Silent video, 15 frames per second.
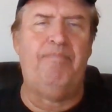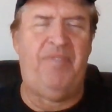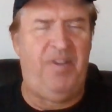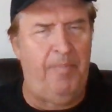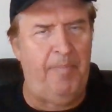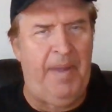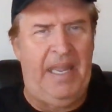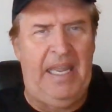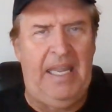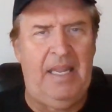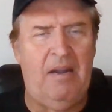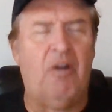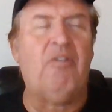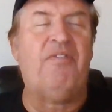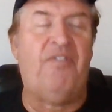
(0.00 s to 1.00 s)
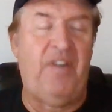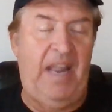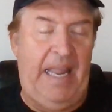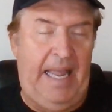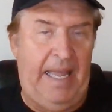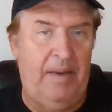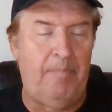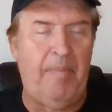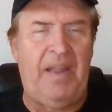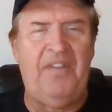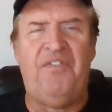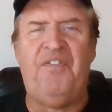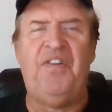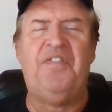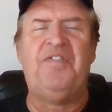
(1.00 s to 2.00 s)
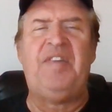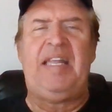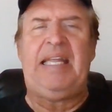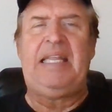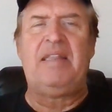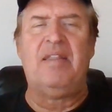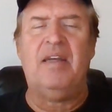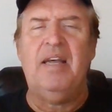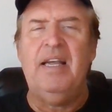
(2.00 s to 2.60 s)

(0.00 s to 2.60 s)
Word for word: the May or on May 15th.